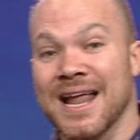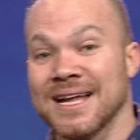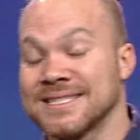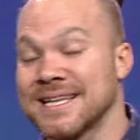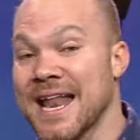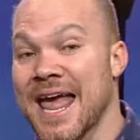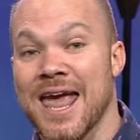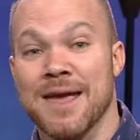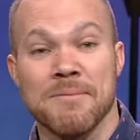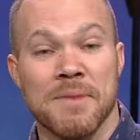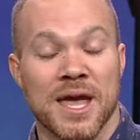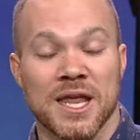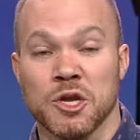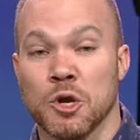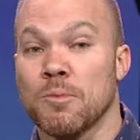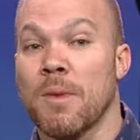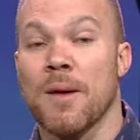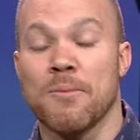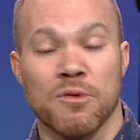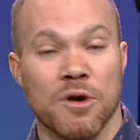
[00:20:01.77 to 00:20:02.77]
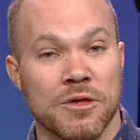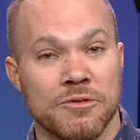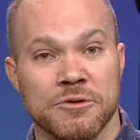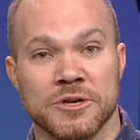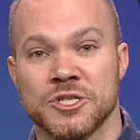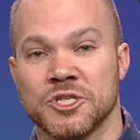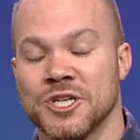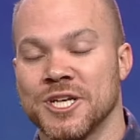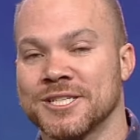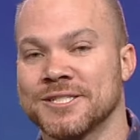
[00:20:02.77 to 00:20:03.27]
I said, hey man, you're my brother
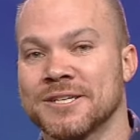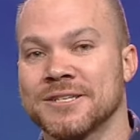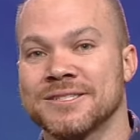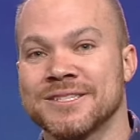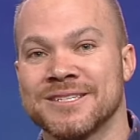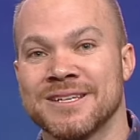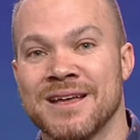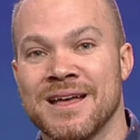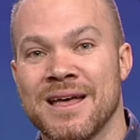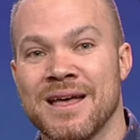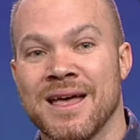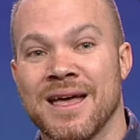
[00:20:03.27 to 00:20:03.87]
in Jesus.